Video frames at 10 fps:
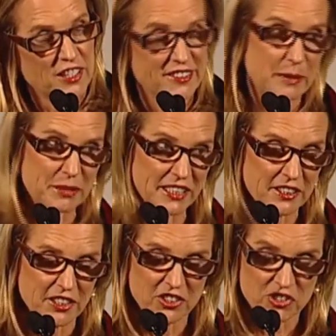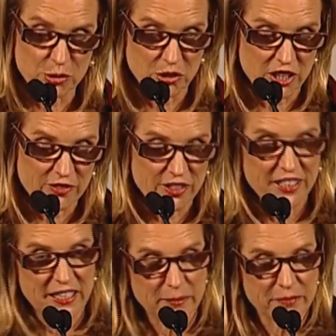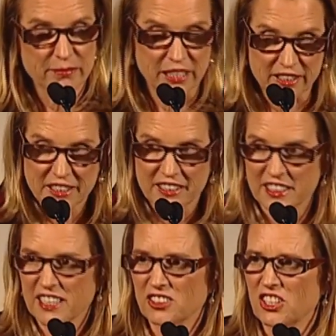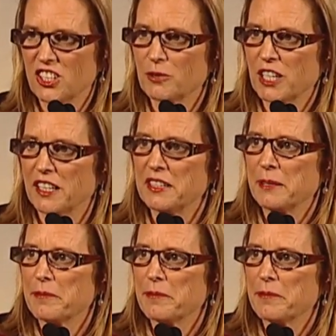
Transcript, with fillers: somebody who used to work for him and he didn't get along with,